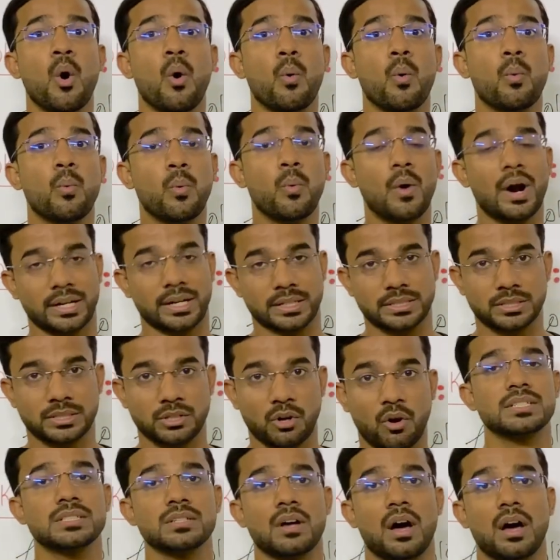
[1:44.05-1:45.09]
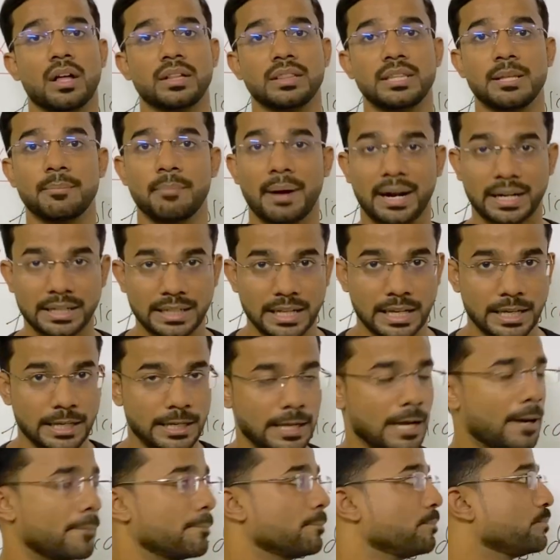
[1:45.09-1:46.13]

works on the bacteria